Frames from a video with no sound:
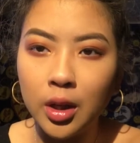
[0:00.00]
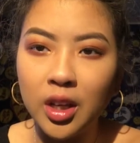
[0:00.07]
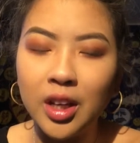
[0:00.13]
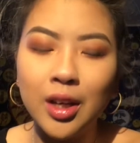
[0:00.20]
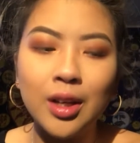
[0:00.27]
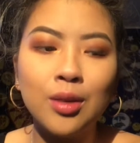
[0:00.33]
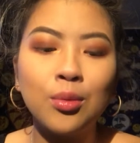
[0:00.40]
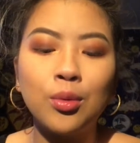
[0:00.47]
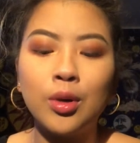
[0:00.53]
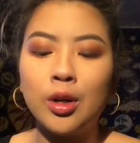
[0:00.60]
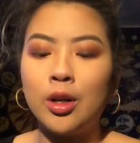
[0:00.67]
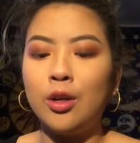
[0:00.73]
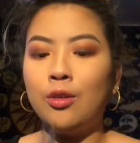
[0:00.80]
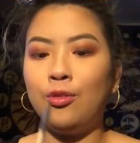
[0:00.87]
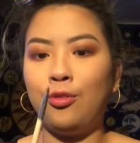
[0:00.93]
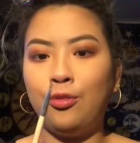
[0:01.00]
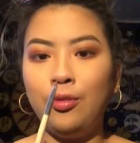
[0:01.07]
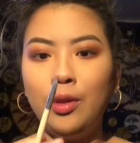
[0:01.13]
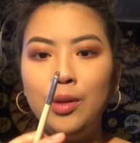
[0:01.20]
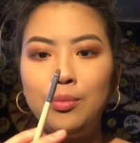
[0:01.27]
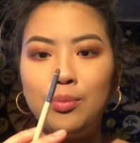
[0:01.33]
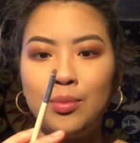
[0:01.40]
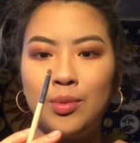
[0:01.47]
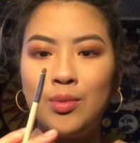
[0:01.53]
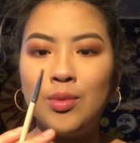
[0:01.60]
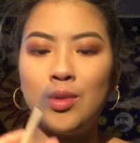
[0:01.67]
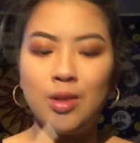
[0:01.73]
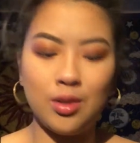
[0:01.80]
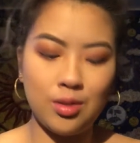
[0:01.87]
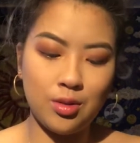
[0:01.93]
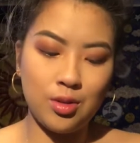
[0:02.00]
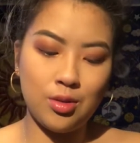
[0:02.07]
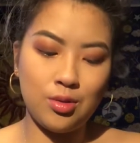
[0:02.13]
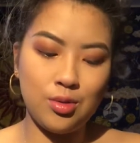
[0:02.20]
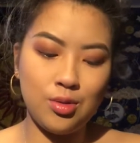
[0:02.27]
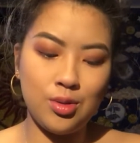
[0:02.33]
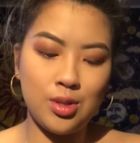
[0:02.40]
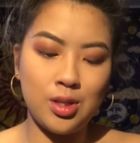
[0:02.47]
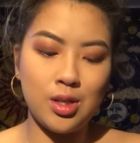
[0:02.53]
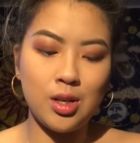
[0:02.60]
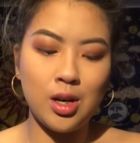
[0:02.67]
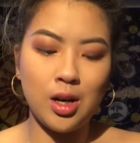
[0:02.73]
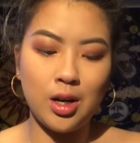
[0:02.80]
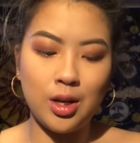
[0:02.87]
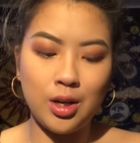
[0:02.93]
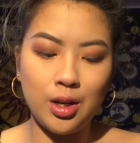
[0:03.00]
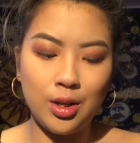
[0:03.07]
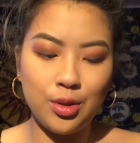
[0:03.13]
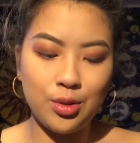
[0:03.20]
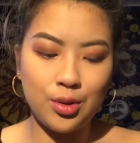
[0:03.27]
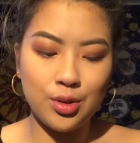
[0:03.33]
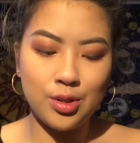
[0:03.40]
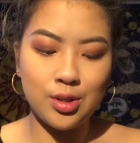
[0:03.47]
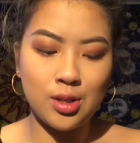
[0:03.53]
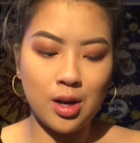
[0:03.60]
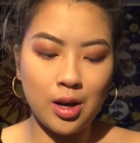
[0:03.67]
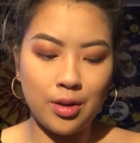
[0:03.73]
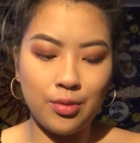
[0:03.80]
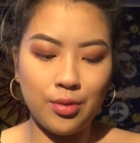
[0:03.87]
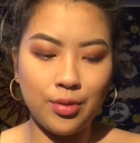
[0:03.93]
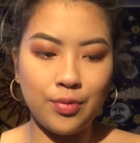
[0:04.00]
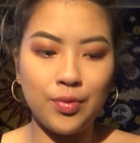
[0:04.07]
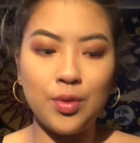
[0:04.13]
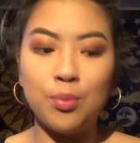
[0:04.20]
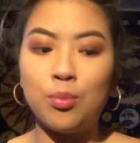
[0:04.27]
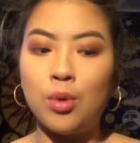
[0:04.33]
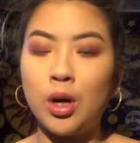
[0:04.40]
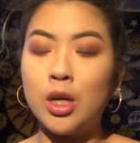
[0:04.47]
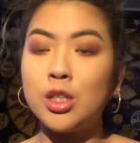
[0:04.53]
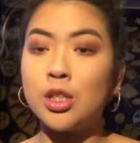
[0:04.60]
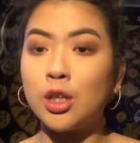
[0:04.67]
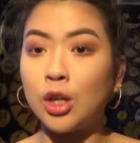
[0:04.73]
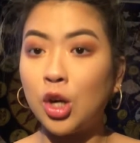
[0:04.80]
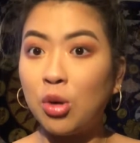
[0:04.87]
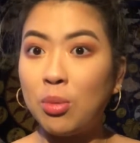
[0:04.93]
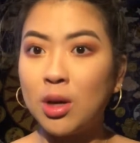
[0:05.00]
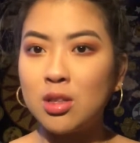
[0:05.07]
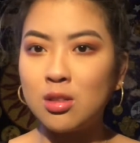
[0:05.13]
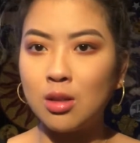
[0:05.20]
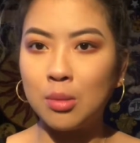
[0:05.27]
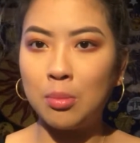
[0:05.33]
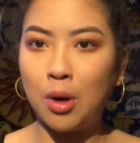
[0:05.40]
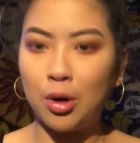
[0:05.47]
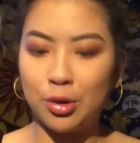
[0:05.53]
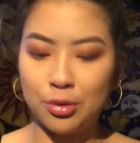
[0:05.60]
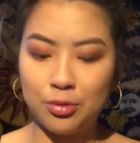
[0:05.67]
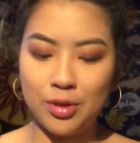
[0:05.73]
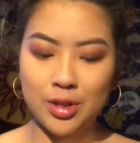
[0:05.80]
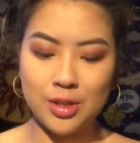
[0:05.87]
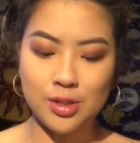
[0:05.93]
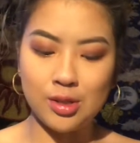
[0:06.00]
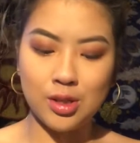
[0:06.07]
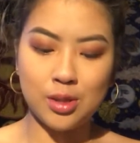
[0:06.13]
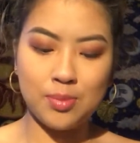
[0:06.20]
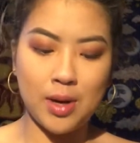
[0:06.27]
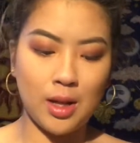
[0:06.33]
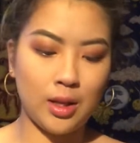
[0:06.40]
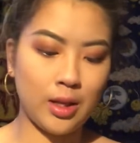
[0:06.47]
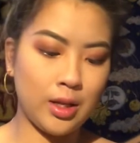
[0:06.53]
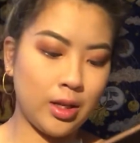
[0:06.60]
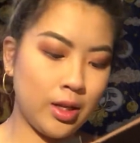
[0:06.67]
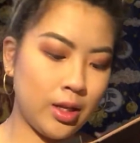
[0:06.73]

And we're gonna flip and use the other side of the brush and go back to the Modern Renaissance palette